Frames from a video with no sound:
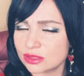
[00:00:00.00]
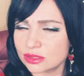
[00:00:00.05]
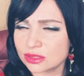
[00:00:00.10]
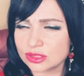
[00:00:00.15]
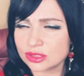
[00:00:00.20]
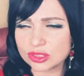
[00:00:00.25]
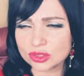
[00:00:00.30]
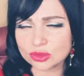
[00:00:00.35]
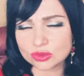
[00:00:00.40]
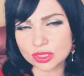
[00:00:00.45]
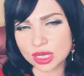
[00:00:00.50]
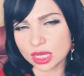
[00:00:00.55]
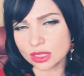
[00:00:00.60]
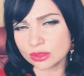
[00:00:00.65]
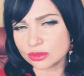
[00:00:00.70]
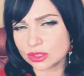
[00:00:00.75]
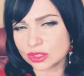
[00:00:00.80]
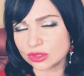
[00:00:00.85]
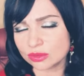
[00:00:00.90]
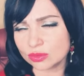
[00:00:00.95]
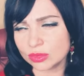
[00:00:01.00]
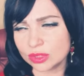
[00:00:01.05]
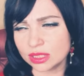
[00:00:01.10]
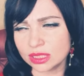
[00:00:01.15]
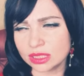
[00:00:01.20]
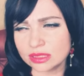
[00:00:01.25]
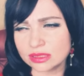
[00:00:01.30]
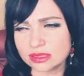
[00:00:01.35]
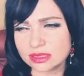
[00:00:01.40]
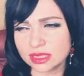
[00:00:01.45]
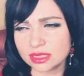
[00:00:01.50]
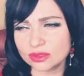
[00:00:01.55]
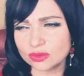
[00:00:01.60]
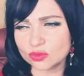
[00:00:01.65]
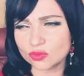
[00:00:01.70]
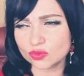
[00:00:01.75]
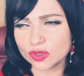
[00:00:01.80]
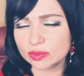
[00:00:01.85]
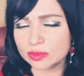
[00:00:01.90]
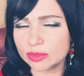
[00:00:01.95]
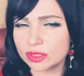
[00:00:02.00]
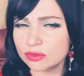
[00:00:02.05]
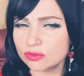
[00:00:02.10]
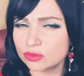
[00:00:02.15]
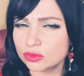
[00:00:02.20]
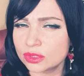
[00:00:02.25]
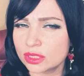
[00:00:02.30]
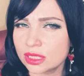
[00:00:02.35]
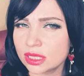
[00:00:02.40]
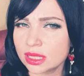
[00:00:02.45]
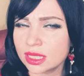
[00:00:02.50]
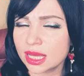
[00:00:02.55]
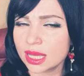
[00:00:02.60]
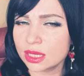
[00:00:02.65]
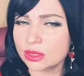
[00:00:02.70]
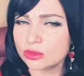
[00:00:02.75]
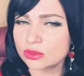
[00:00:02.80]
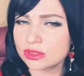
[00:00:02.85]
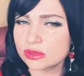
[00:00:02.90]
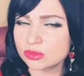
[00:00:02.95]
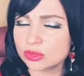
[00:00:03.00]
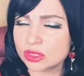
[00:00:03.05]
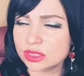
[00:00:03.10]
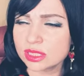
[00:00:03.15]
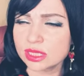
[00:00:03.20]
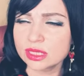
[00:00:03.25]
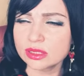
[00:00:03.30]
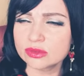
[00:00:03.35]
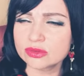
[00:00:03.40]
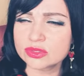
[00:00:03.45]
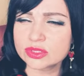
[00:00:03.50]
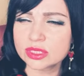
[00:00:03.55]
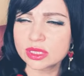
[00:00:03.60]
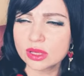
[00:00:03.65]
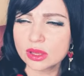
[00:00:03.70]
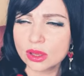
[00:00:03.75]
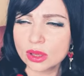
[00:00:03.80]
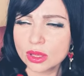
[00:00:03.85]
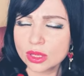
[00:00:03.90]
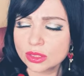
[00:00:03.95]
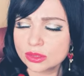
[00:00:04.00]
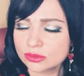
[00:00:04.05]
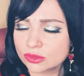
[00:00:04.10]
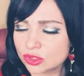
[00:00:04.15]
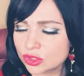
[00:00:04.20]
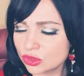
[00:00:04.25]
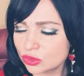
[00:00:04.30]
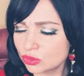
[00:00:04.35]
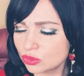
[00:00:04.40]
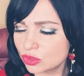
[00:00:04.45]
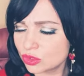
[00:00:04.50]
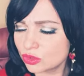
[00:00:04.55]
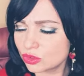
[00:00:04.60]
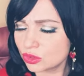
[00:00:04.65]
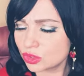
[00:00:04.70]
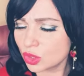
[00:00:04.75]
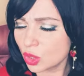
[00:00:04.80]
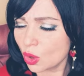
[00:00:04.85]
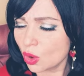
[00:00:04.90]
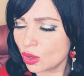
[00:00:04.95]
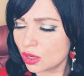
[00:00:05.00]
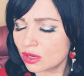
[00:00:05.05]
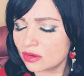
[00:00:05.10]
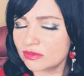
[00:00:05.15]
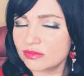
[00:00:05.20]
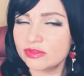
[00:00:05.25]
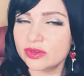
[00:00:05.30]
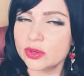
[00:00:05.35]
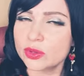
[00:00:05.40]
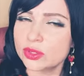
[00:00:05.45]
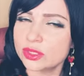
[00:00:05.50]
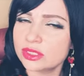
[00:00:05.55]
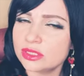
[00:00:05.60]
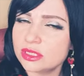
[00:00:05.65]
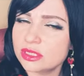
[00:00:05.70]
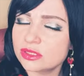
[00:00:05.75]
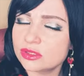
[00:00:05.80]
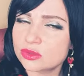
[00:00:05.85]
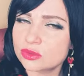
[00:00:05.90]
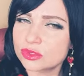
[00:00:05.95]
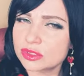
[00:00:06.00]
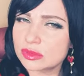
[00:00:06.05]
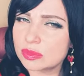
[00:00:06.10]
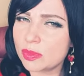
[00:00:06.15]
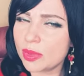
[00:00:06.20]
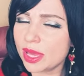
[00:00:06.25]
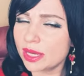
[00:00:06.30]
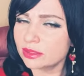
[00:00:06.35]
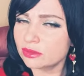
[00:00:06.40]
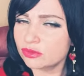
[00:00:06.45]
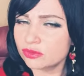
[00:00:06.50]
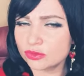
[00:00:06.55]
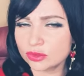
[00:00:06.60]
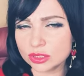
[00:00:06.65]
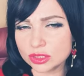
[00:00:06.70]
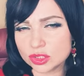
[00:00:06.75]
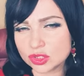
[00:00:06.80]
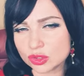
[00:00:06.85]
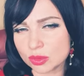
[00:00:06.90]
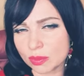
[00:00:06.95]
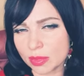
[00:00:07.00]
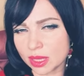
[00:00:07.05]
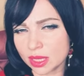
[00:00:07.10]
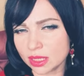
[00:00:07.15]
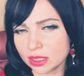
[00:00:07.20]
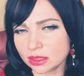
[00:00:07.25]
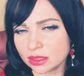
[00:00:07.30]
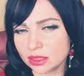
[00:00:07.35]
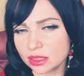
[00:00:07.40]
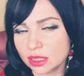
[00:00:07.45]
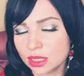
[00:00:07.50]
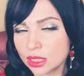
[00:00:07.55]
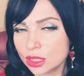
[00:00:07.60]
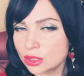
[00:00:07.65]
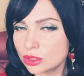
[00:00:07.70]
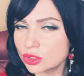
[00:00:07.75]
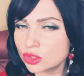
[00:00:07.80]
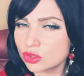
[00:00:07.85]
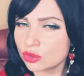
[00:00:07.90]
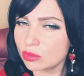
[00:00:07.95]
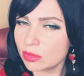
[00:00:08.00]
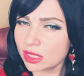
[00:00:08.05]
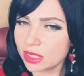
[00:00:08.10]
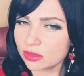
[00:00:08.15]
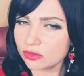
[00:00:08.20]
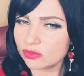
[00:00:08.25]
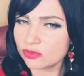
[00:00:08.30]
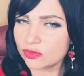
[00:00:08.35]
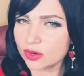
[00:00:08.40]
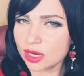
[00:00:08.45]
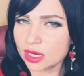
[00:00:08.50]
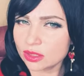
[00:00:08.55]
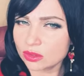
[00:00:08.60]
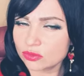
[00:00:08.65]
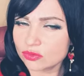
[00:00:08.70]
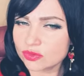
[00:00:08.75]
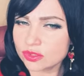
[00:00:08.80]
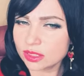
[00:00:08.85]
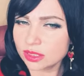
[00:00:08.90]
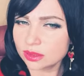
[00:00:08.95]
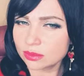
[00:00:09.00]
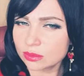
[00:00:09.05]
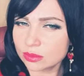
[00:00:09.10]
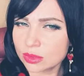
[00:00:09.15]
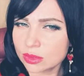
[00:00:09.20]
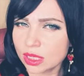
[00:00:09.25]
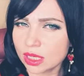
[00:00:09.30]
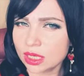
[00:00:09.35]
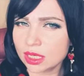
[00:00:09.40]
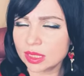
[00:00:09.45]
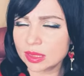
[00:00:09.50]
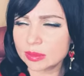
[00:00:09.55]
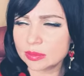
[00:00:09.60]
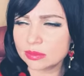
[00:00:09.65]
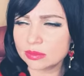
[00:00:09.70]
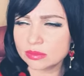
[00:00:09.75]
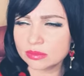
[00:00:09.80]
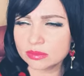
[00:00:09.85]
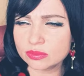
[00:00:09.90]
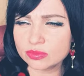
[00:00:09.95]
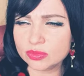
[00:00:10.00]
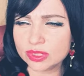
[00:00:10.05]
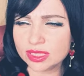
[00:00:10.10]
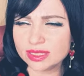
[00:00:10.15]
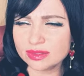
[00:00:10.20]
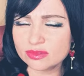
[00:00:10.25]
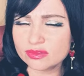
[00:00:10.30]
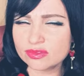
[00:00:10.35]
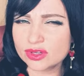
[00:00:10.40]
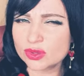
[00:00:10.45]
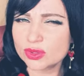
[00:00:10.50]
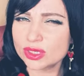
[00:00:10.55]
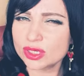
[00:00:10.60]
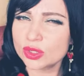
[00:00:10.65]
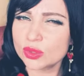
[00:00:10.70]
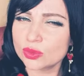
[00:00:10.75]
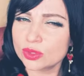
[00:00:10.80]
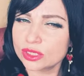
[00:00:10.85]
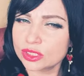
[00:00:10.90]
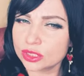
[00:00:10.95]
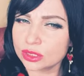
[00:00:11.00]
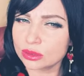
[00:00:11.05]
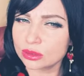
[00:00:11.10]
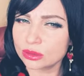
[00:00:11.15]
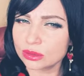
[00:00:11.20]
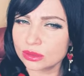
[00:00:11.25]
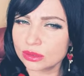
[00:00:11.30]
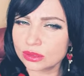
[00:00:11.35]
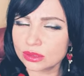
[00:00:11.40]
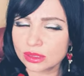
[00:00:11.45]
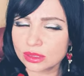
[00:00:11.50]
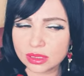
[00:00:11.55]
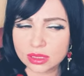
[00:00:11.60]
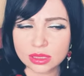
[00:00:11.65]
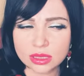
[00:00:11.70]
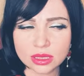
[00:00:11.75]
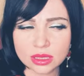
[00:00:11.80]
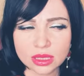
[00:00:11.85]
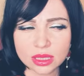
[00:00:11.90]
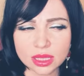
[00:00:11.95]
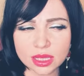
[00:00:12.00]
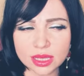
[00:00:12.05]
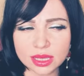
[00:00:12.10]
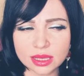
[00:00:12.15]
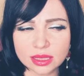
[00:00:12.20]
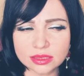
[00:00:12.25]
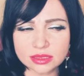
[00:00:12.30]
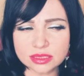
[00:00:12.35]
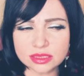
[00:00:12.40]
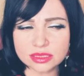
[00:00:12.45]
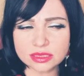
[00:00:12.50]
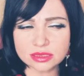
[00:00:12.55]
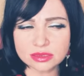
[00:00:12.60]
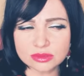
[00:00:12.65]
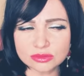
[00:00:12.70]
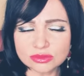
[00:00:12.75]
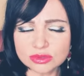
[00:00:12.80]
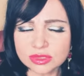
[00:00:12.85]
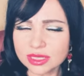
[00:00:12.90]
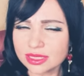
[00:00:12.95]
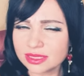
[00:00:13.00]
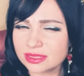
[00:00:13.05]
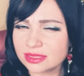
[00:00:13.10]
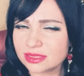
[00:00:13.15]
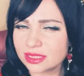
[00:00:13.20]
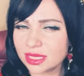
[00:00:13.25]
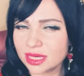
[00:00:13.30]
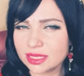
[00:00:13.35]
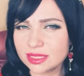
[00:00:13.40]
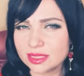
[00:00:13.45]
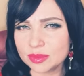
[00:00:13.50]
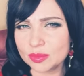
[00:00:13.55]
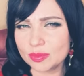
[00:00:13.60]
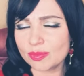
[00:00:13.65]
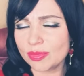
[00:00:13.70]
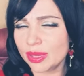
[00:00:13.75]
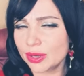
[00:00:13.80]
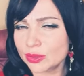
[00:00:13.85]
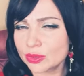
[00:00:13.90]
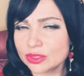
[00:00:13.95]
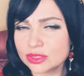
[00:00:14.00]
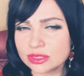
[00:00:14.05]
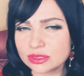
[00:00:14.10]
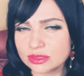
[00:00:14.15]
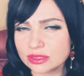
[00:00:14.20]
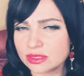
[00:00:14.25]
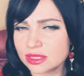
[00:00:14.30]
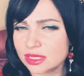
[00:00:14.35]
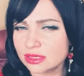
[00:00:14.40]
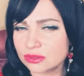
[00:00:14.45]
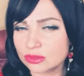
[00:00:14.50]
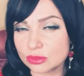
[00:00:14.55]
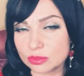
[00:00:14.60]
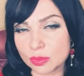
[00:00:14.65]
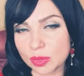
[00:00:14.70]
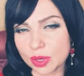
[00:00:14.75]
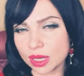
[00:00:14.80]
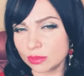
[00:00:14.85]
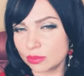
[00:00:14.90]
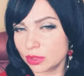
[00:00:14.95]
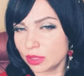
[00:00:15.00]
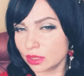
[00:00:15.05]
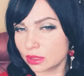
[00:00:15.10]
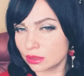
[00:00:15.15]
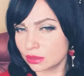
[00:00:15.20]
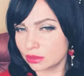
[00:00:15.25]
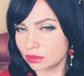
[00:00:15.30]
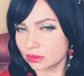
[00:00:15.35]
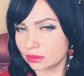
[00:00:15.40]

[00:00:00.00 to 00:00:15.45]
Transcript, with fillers: stood out to me is that women would allow themselves to talk very disrespectfully to men, to make fun of them, um, being very critical, and really saying embarrassing things on public.